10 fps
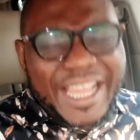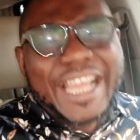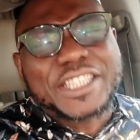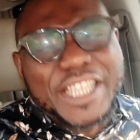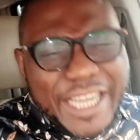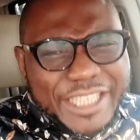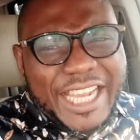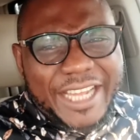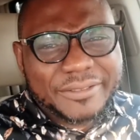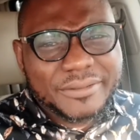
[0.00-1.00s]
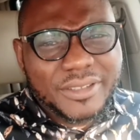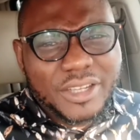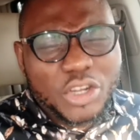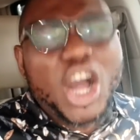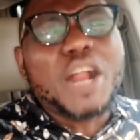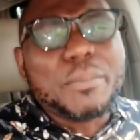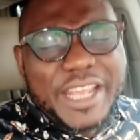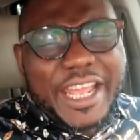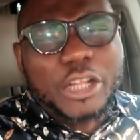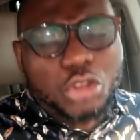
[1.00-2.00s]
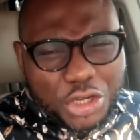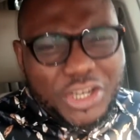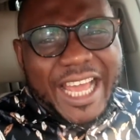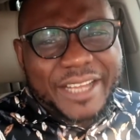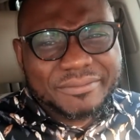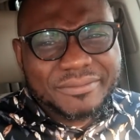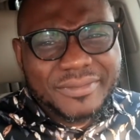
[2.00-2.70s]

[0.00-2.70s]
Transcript: a teenager. Call me a toddler.